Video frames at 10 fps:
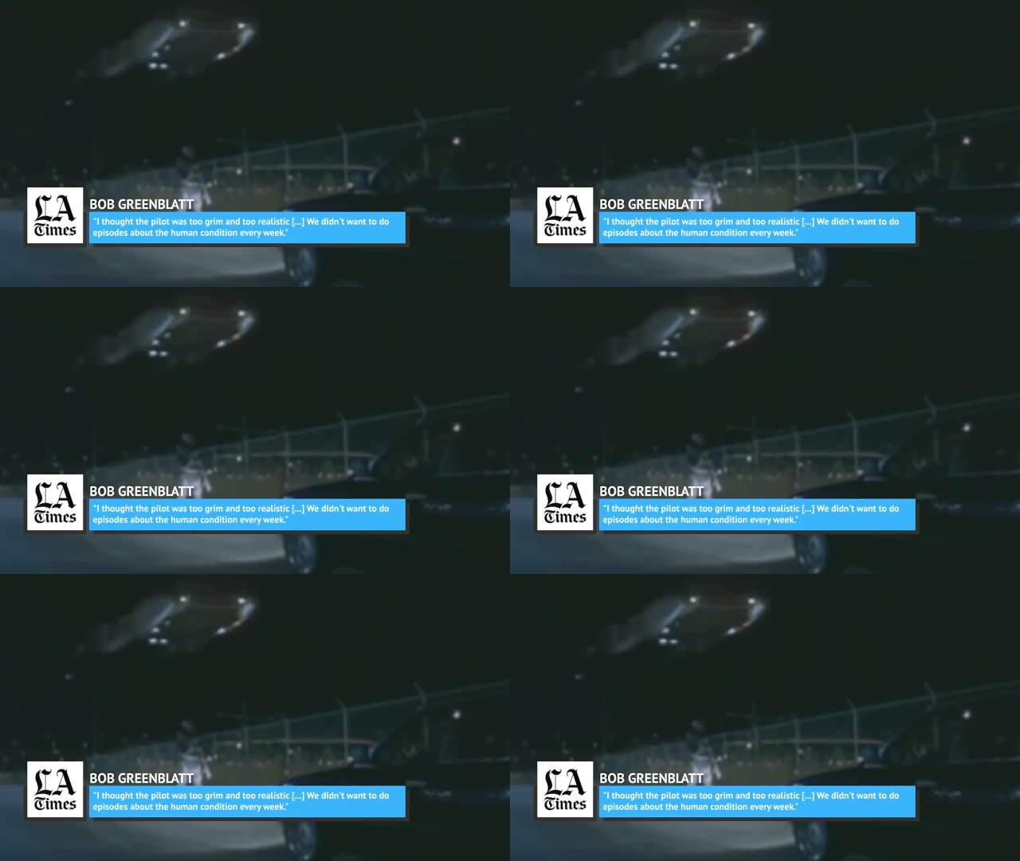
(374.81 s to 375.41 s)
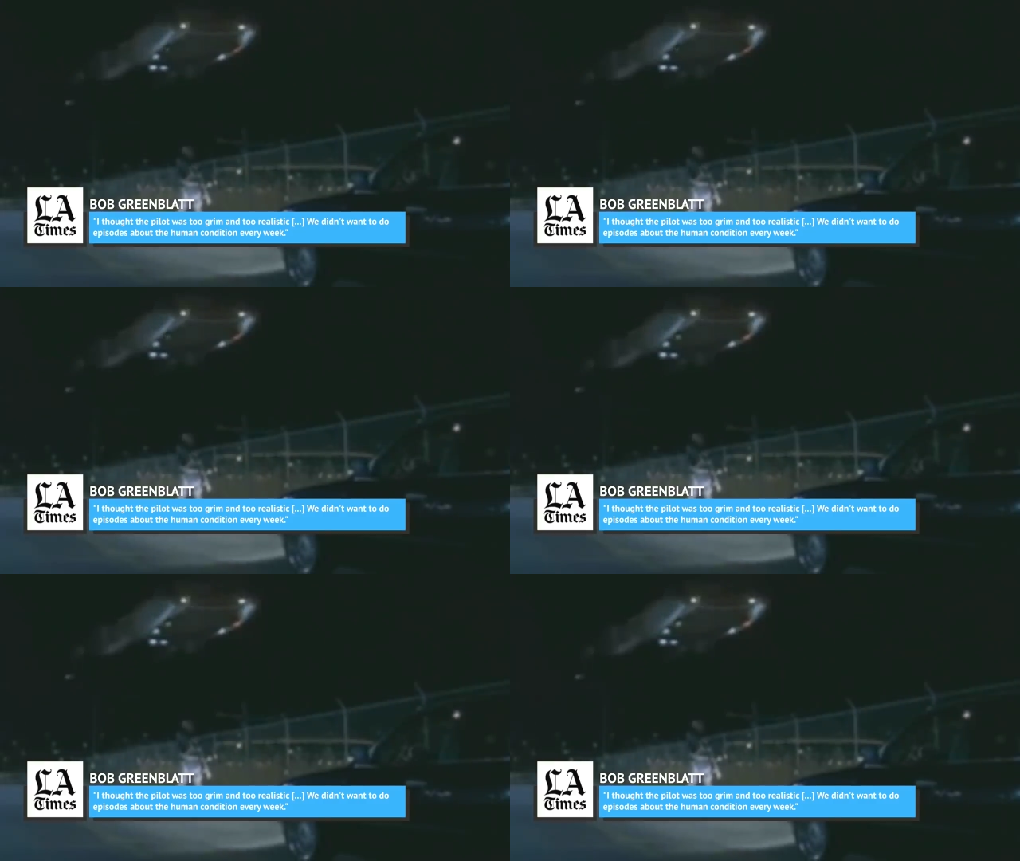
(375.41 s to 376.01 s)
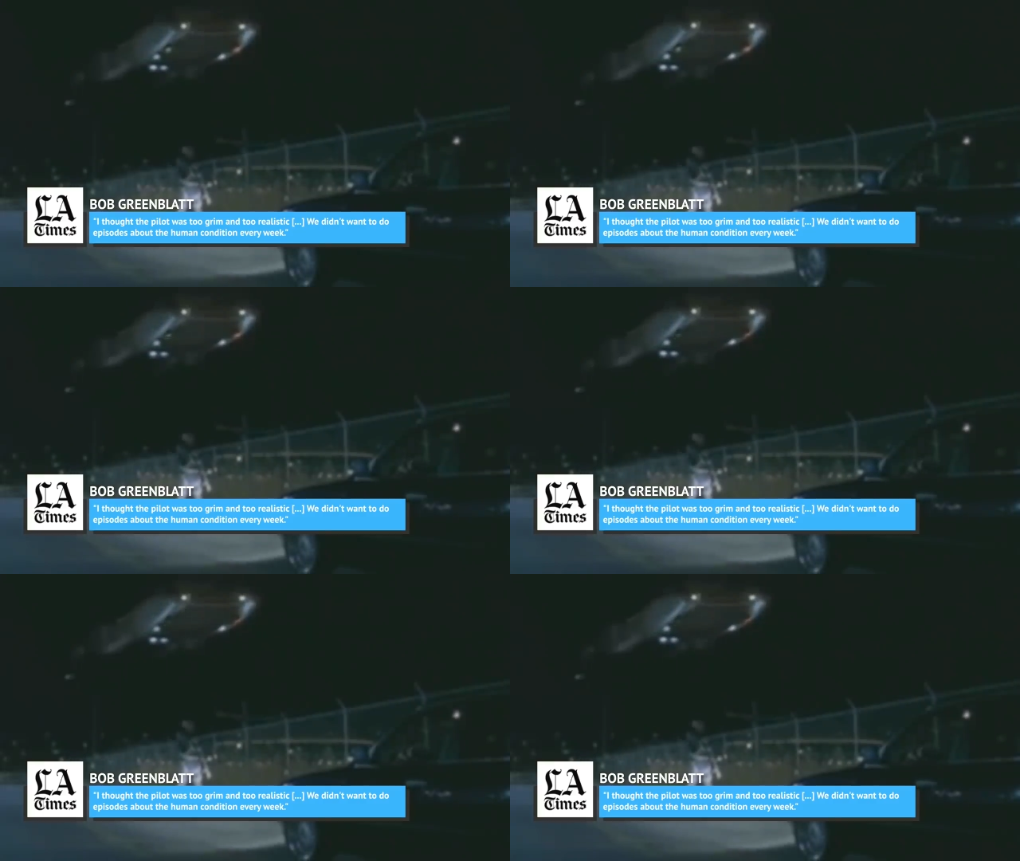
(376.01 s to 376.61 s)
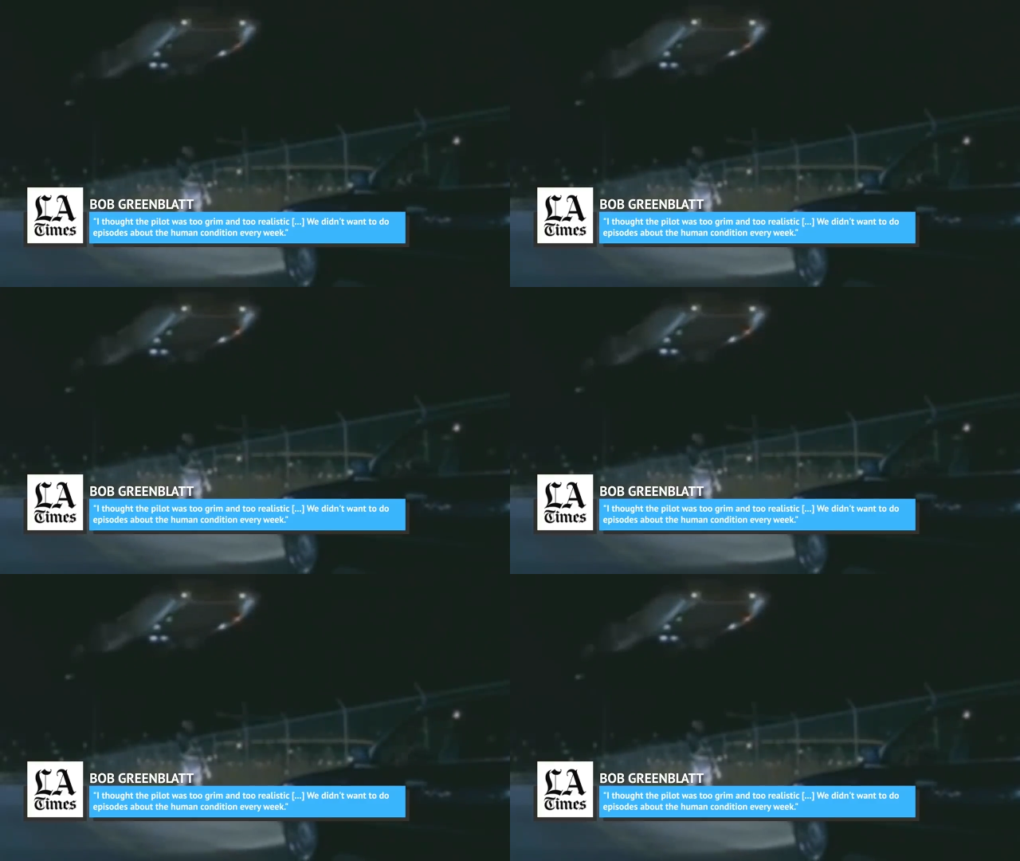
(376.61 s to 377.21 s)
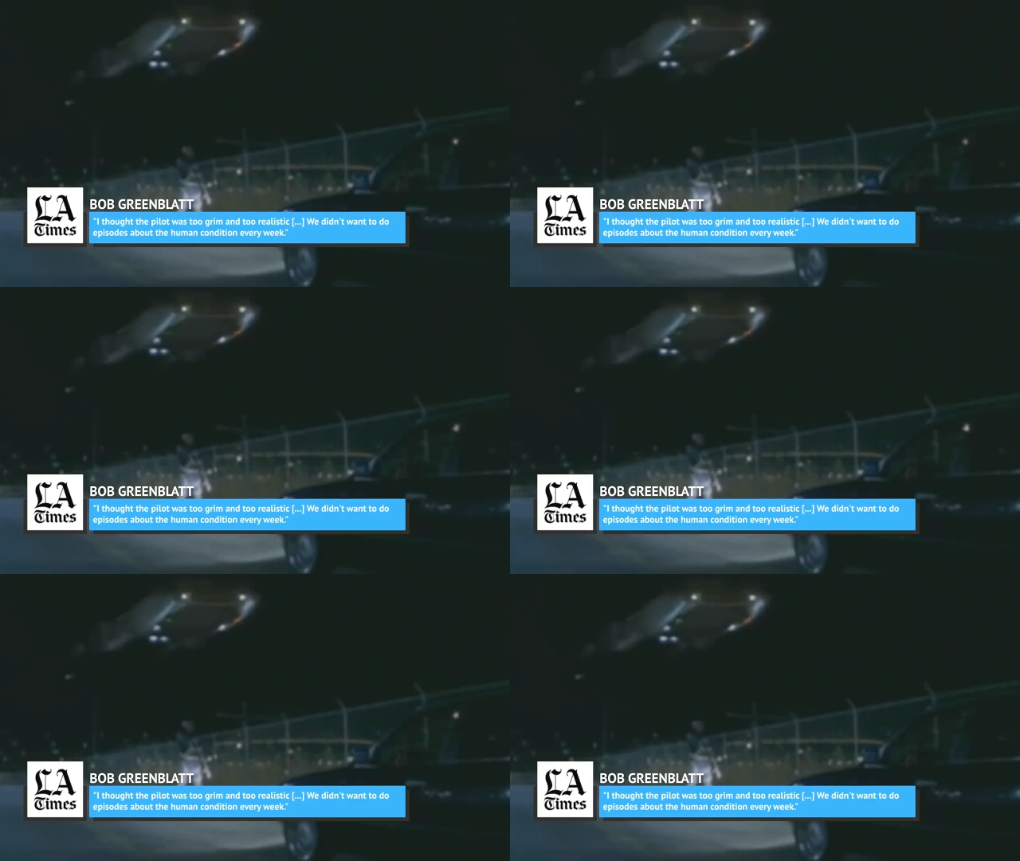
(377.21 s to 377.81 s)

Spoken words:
Nobody's mouth can be seen.